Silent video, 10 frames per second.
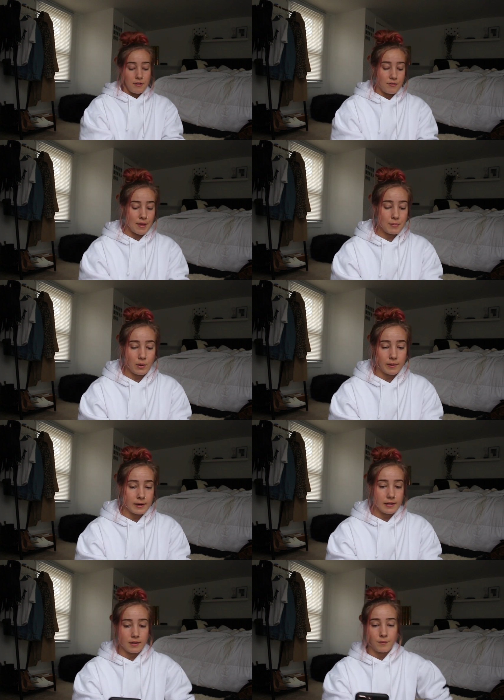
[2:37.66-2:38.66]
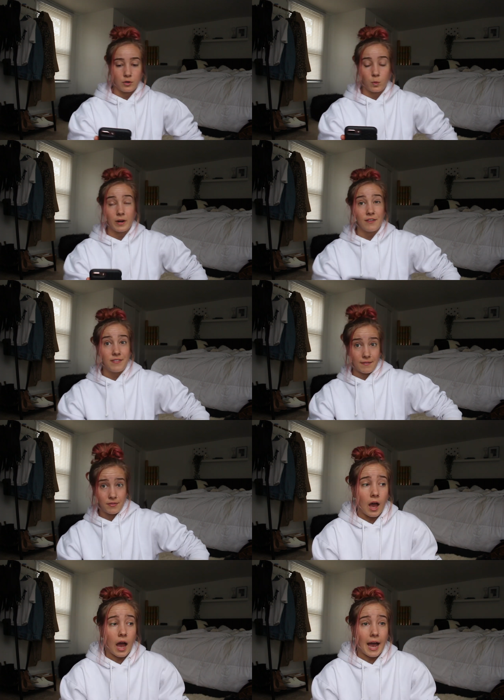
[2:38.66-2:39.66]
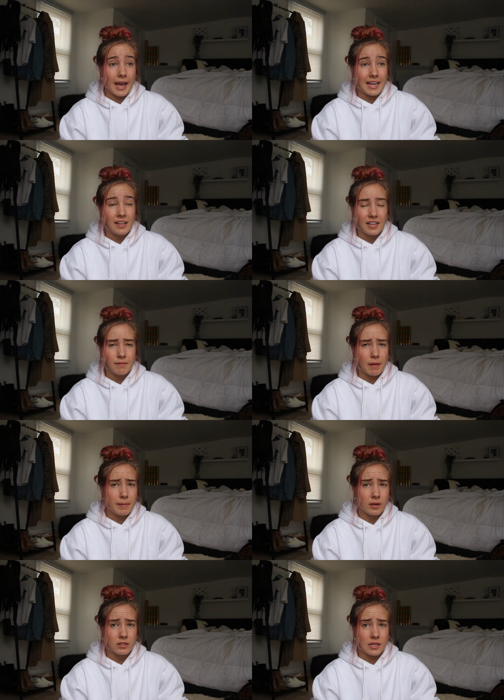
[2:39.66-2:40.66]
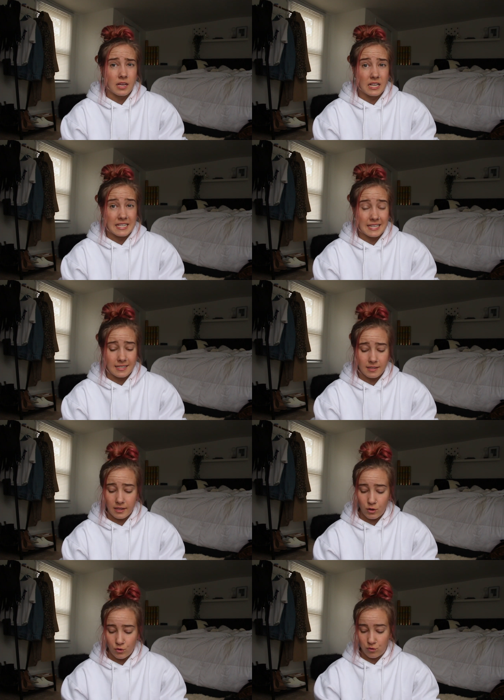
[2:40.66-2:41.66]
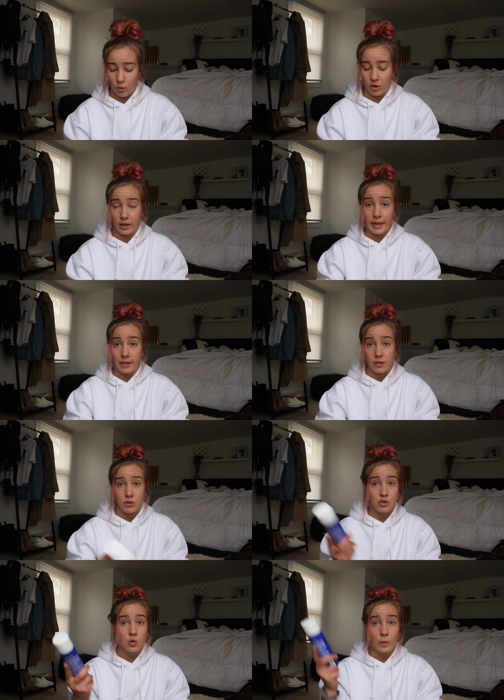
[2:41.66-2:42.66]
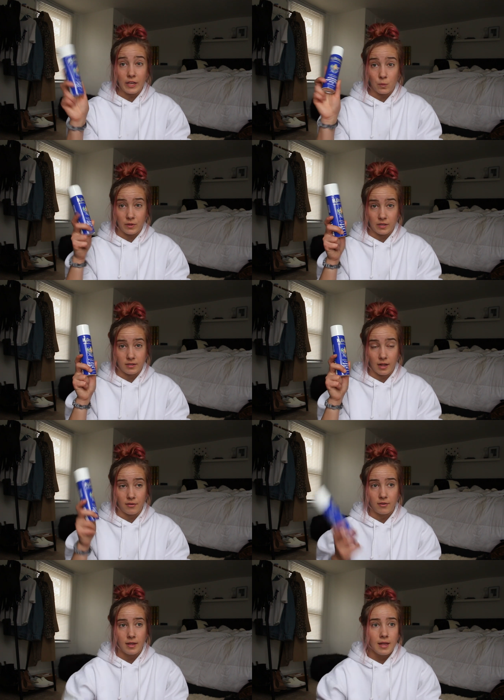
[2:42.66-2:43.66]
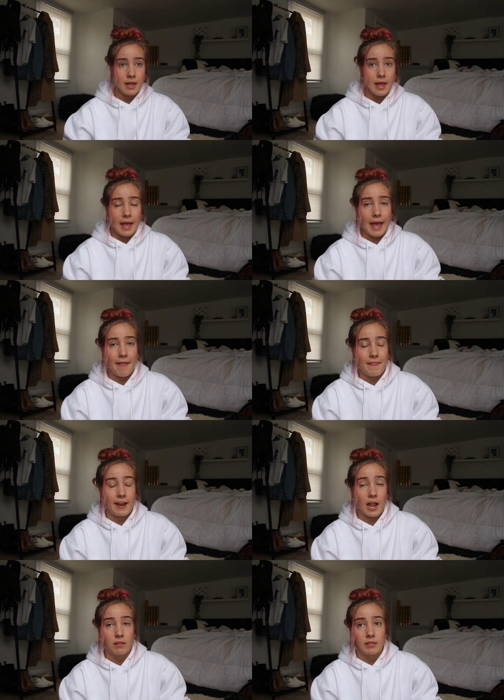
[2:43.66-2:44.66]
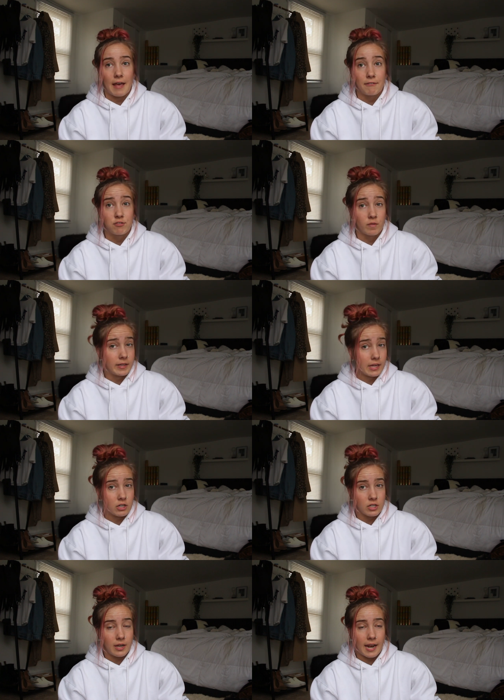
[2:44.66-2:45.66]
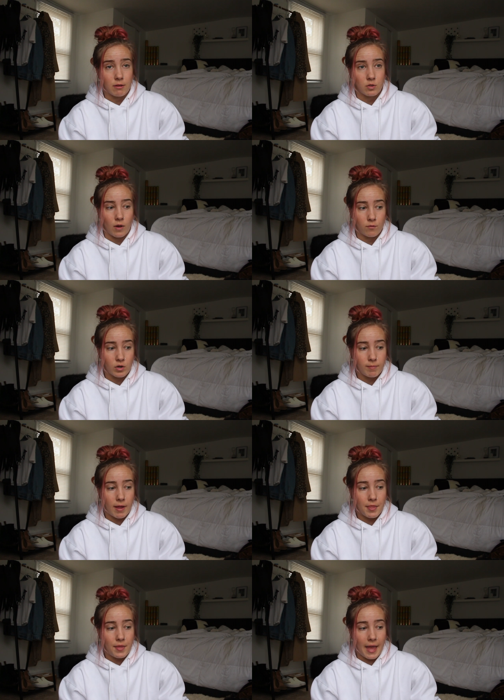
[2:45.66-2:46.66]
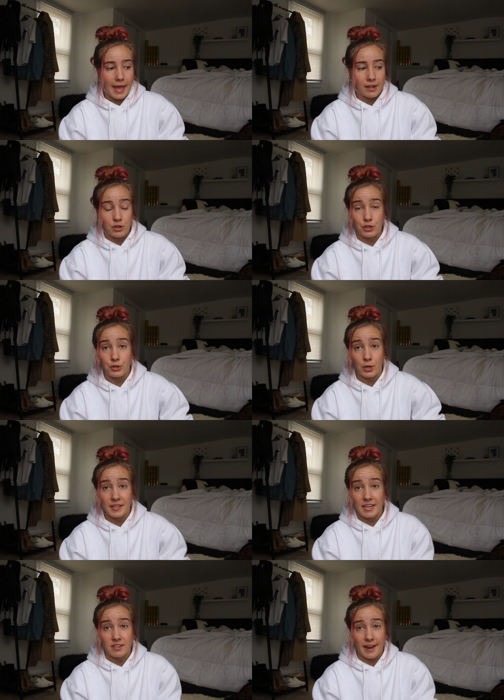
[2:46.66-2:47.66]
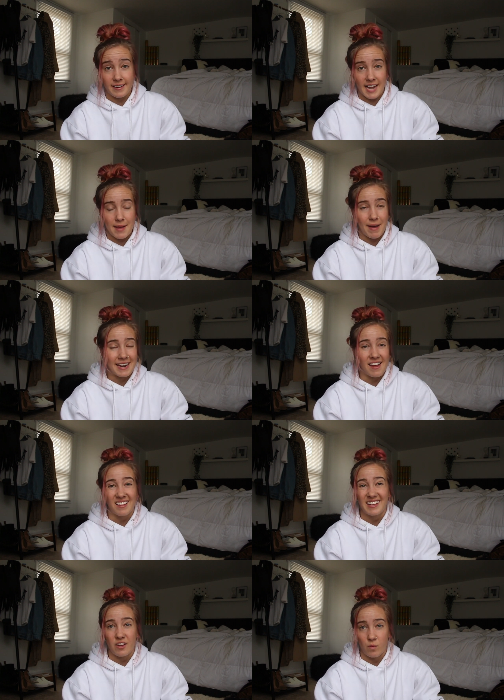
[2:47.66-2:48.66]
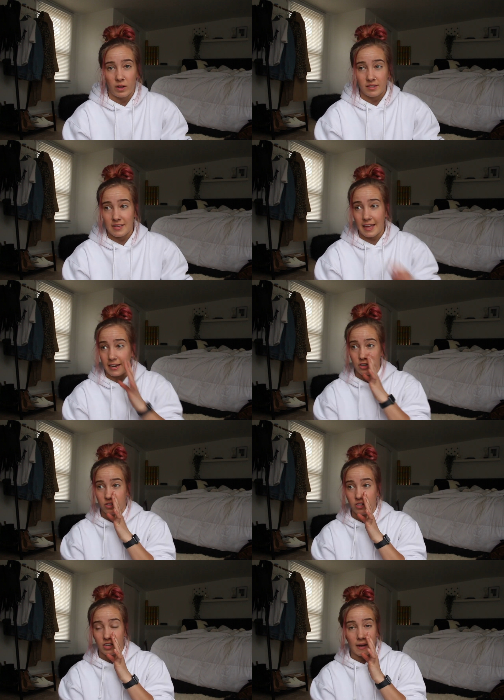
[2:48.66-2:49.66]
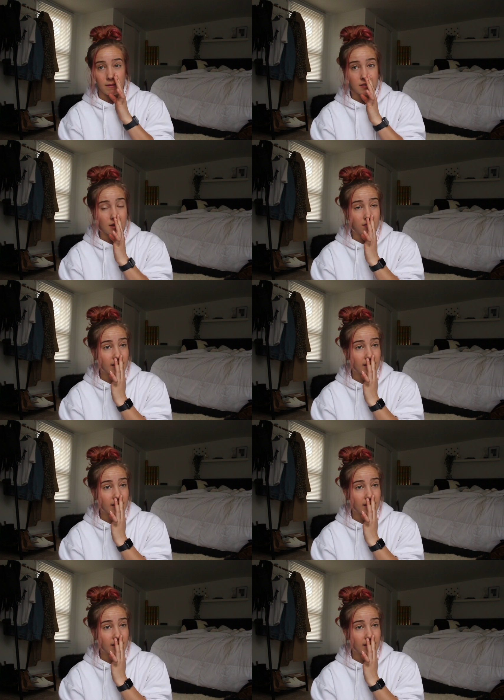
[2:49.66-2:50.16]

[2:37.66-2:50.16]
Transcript: February 25th. I cleaned my piercing consistently for, like, 2 weeks with this stuff. And then I left for vacation, and I was gone for a month, and during that entire time, I did not clean it once, and it just took care of itself.